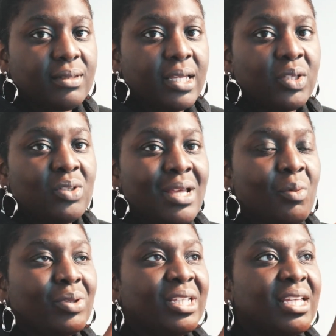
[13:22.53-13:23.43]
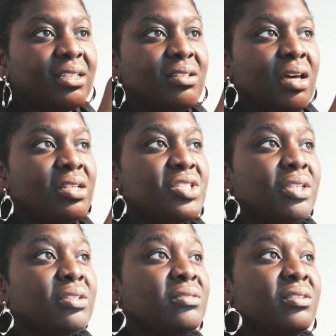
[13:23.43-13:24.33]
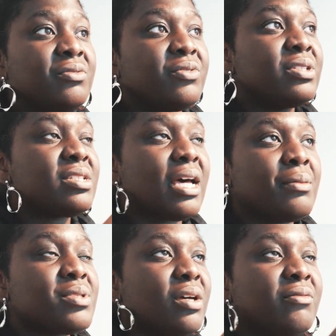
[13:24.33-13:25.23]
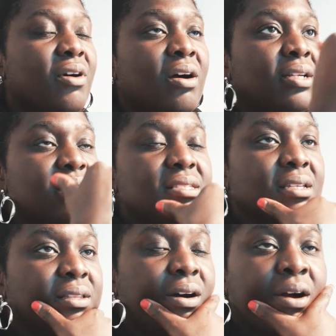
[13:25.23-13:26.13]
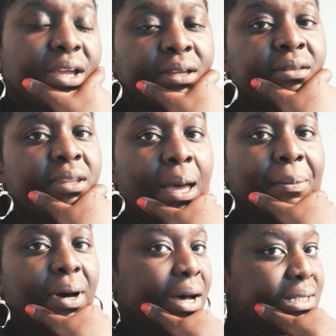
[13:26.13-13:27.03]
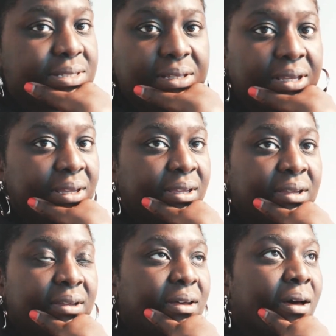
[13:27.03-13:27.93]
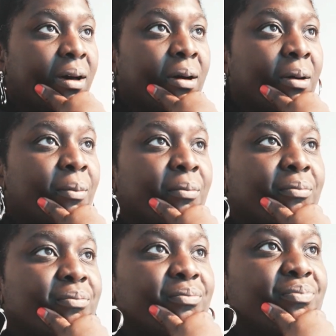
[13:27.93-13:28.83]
and you're not really acknowledging the different types of artists that are in that pot. And